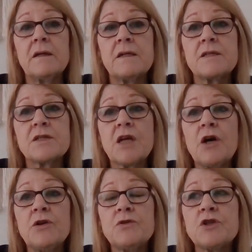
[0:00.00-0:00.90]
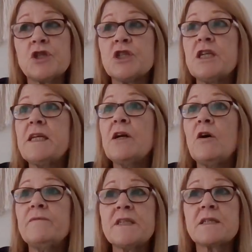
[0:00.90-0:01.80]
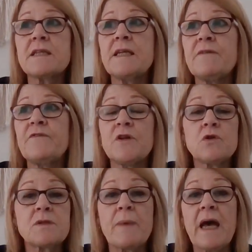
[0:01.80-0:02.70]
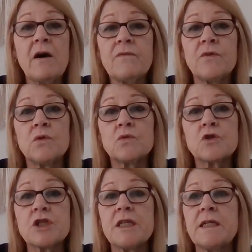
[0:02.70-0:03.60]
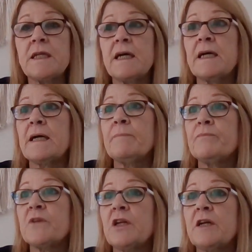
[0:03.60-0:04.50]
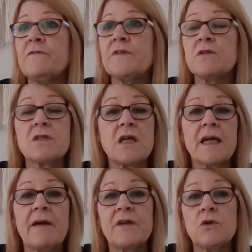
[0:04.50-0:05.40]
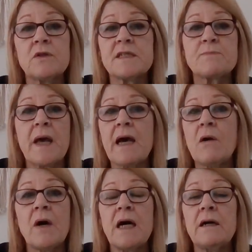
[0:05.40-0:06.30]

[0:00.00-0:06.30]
So she obviously feels powerful. She, feels like having all this power.